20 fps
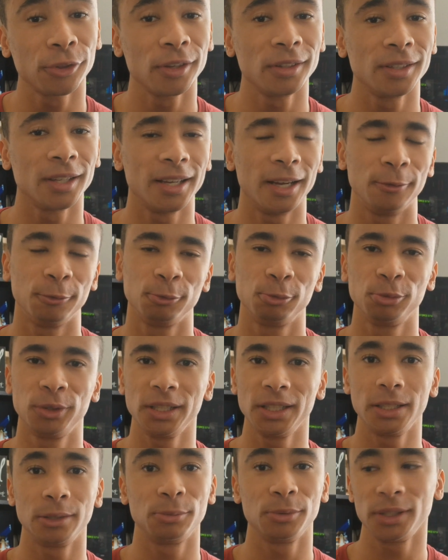thing that I
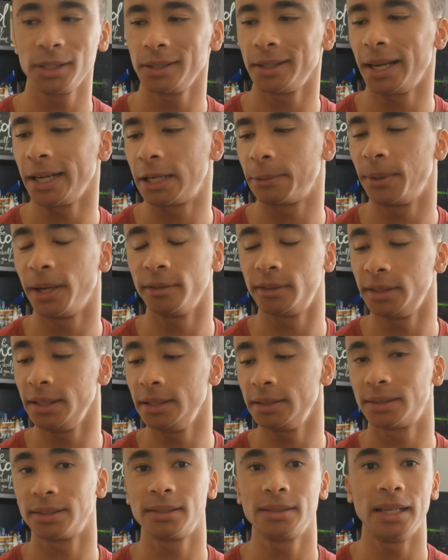really like about
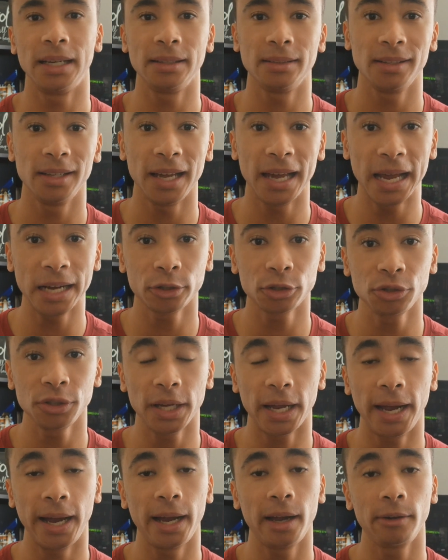these is that they
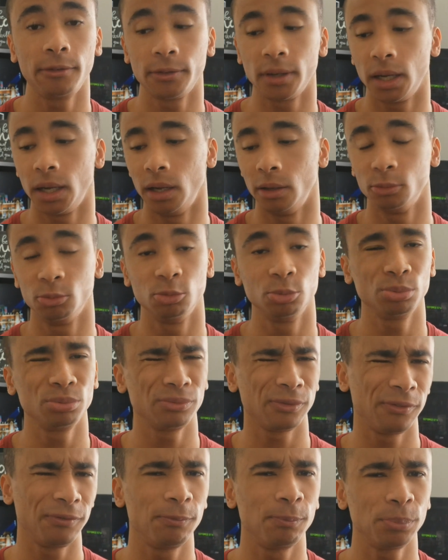actually have
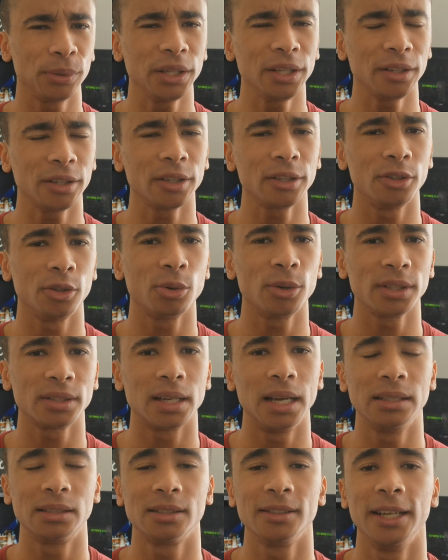pretty good noise
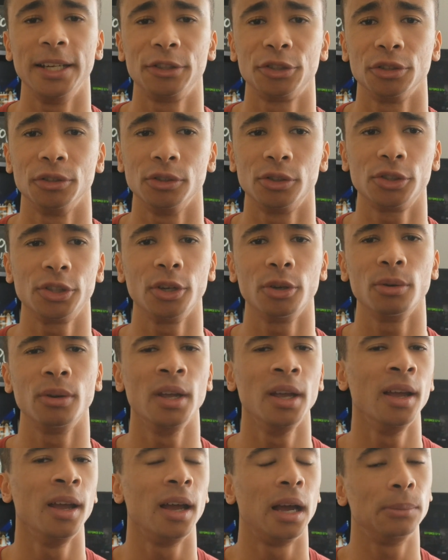isolation. So
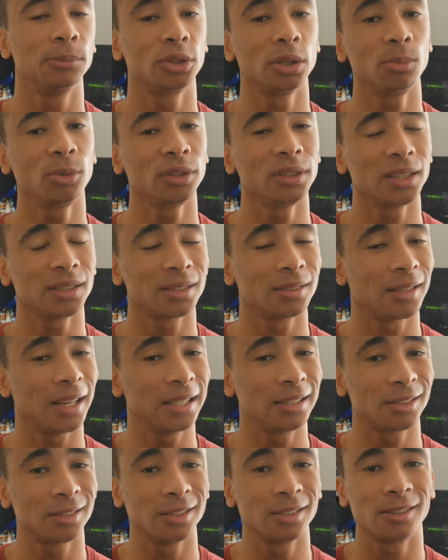I'm someone that
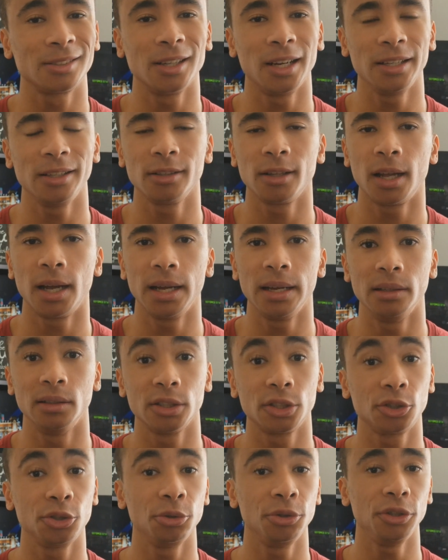likes to study a lot in
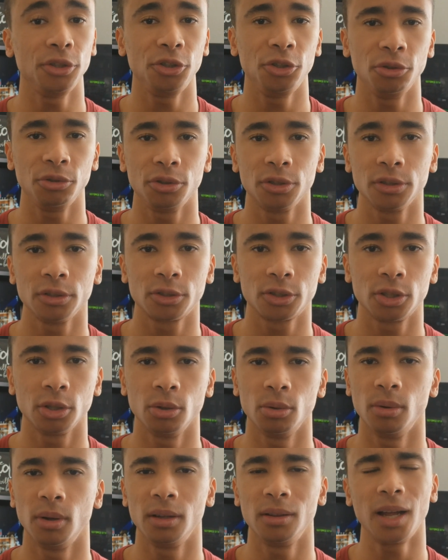the student union,
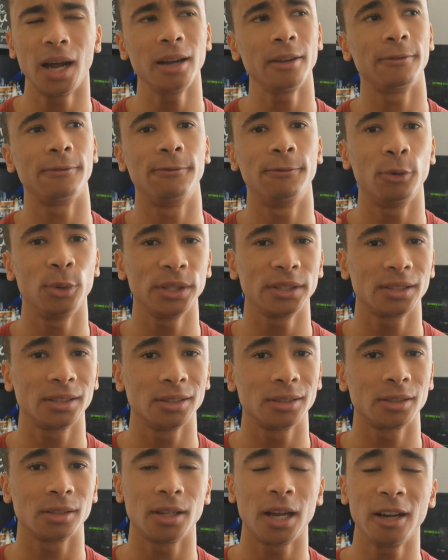so a lot of
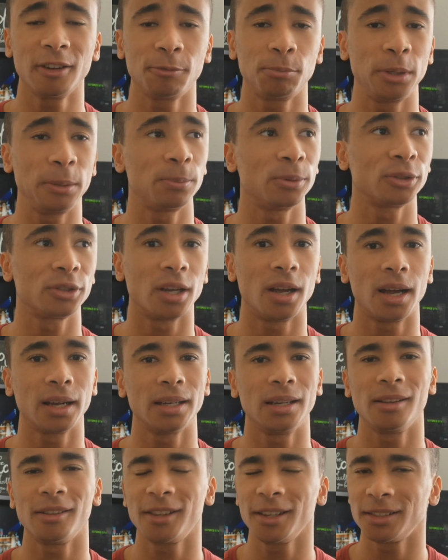voices, a lot of people
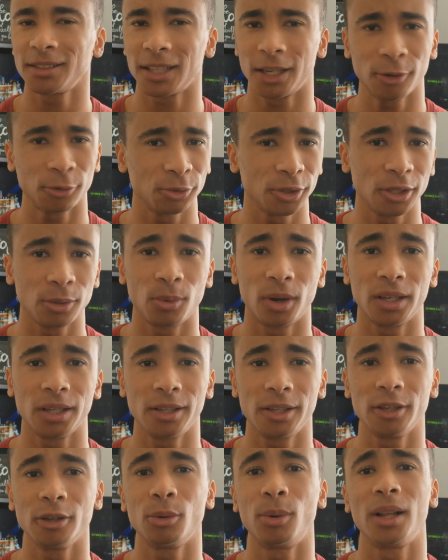talking, things I don't really want
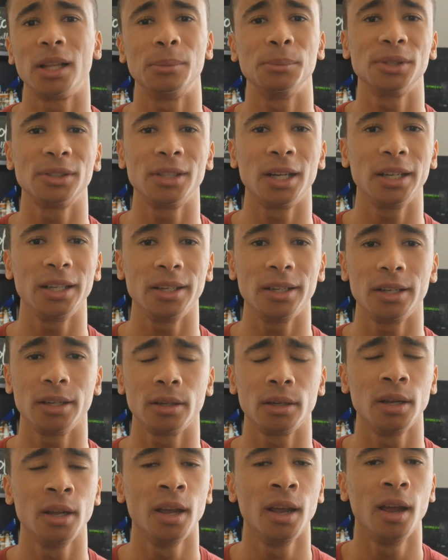to hear while I'm
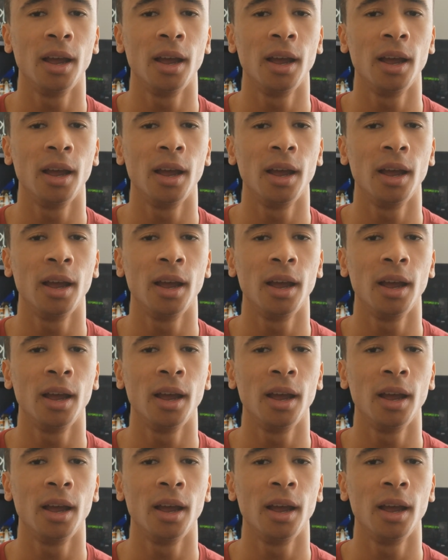studying.